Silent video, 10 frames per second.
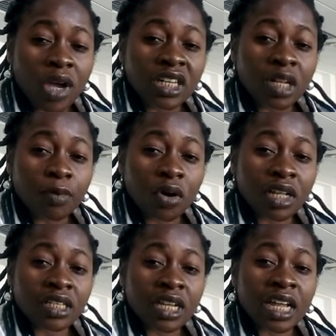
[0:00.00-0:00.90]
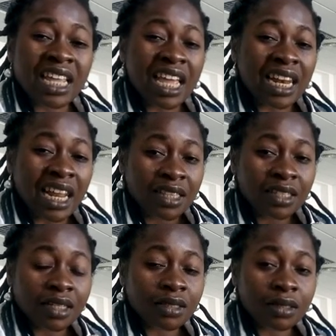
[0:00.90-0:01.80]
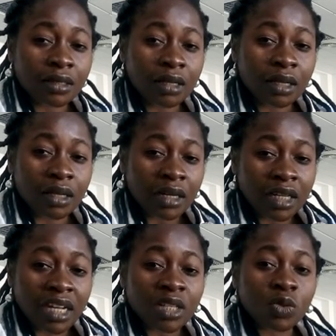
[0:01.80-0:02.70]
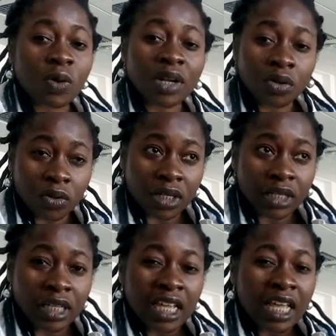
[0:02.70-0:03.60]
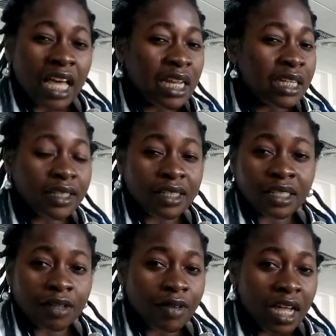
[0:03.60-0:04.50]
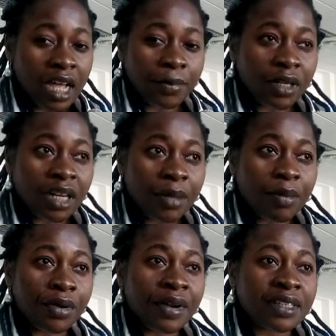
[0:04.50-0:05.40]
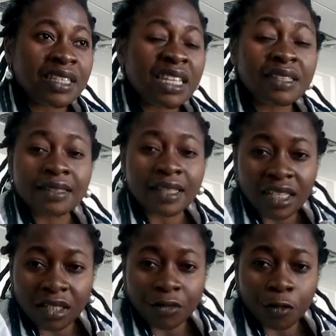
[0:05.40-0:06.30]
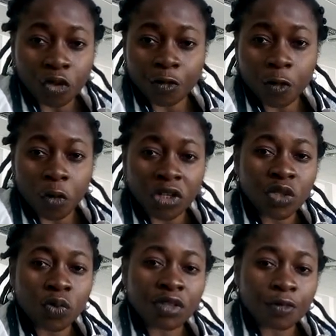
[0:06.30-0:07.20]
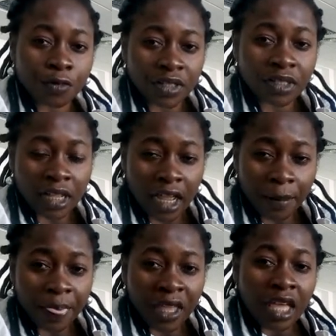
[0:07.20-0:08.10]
one democratically elected leader to another. And this has never happened in Liberia since 1944. This was the first time.